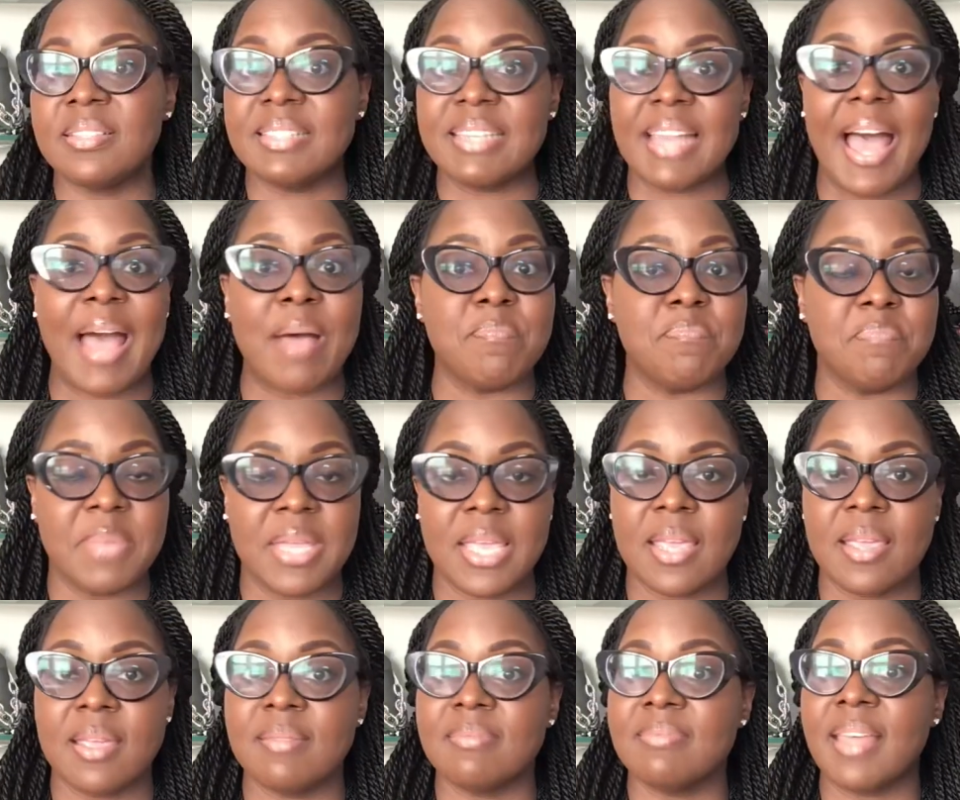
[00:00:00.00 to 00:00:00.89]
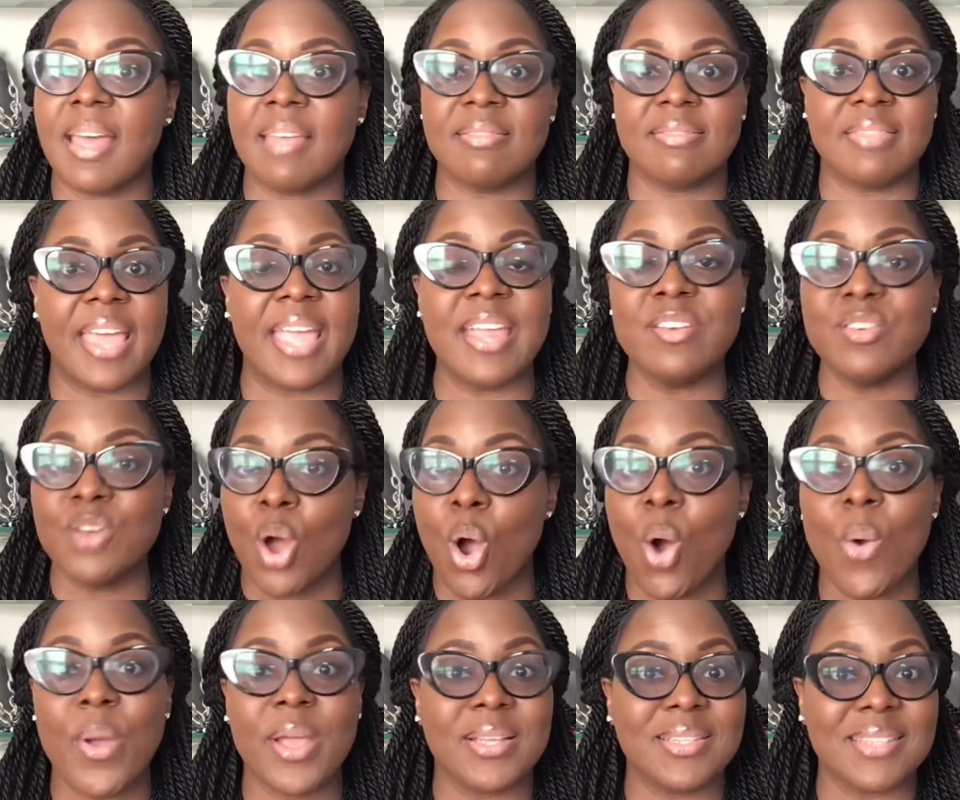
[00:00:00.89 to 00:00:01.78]
not mean that they
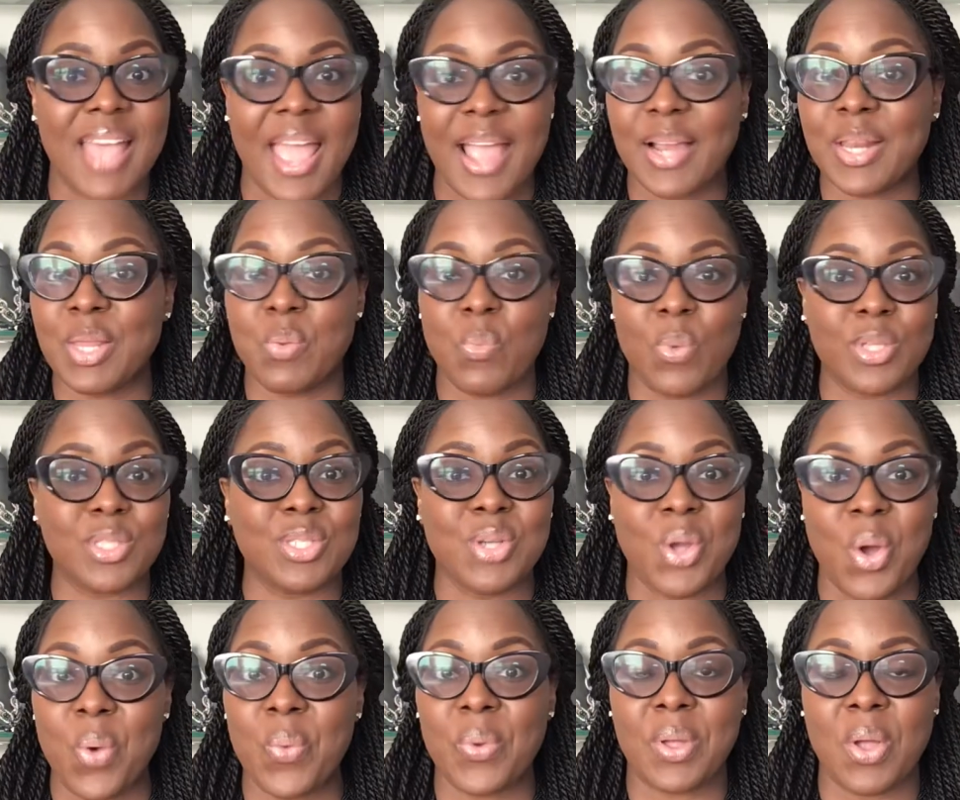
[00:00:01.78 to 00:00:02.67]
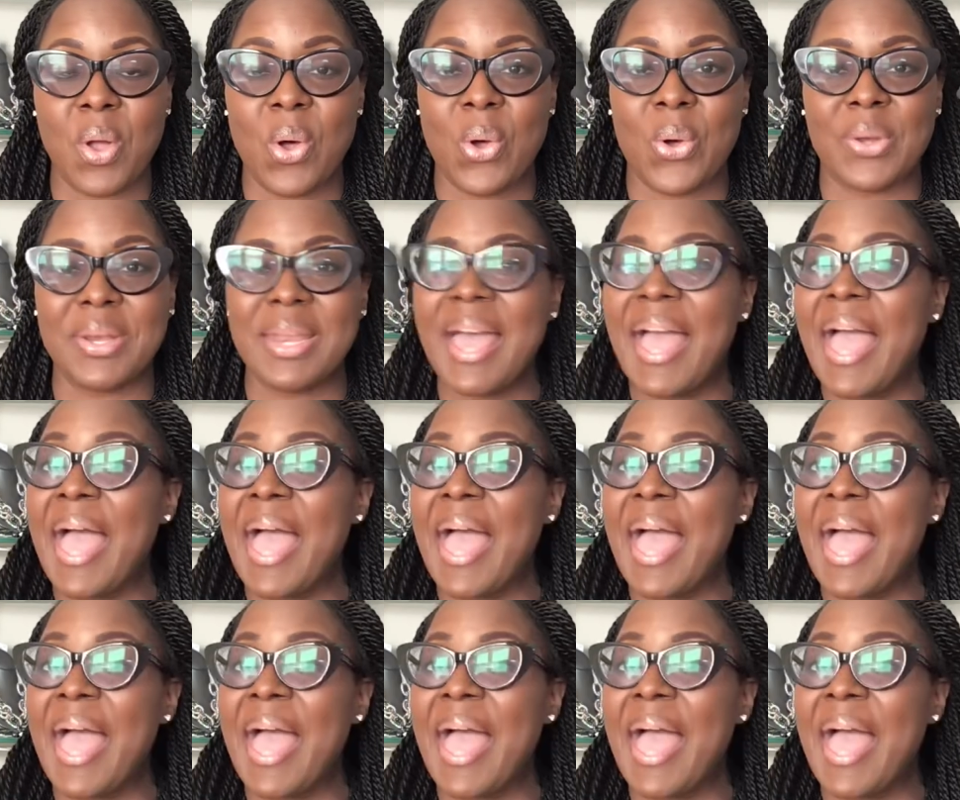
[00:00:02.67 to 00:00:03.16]
know exactly what's going on.